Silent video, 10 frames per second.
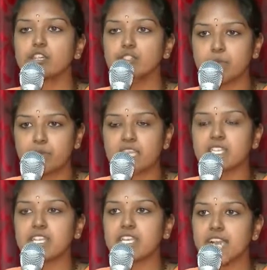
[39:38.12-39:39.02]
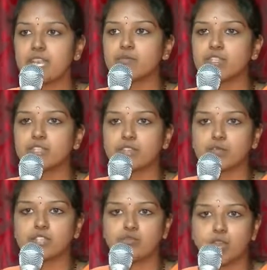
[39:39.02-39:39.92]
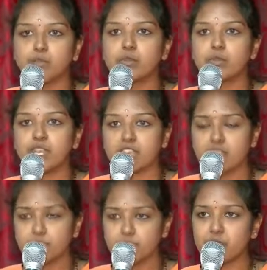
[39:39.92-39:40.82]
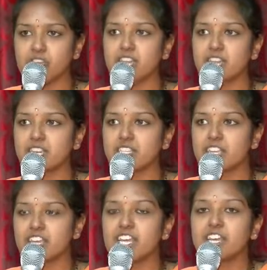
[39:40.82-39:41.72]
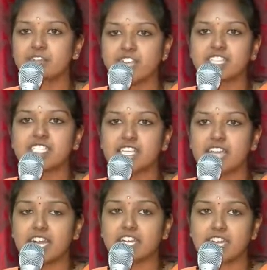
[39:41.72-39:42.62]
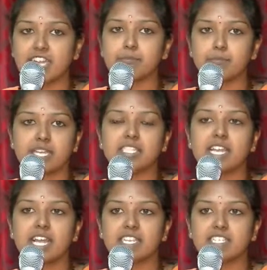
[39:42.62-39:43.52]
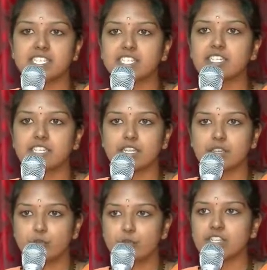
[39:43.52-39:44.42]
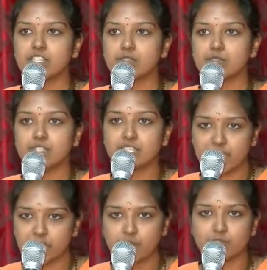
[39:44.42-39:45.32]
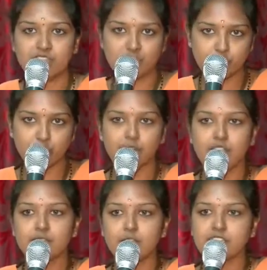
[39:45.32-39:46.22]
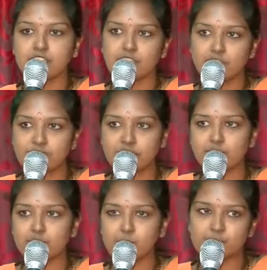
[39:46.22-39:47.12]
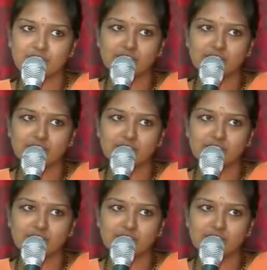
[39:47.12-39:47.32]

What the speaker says: to bring the grand vision of a Swami Vivekananda, where we see our great motherland seated in a glorious throne. Thank you. Thank you for giving this opportunity.